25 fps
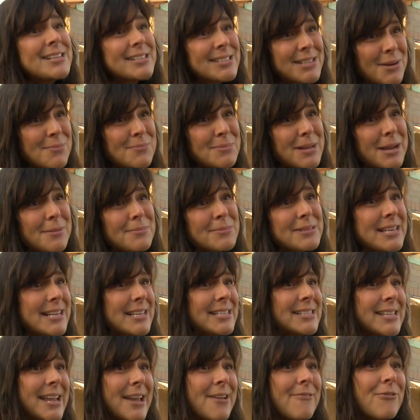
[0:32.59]
sometimes they
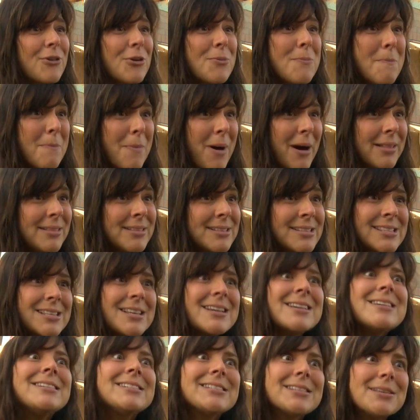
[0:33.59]
stay for months,
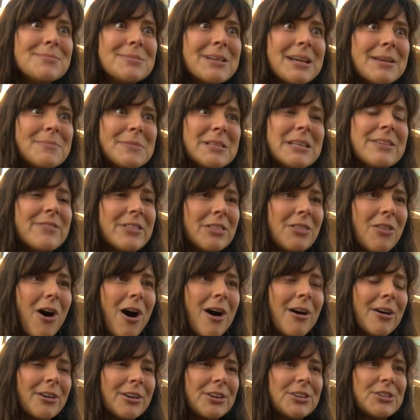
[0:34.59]
sometimes even
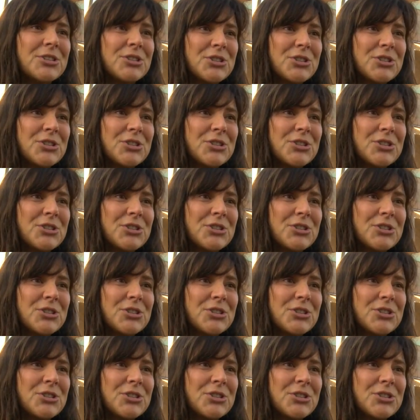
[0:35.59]
longer.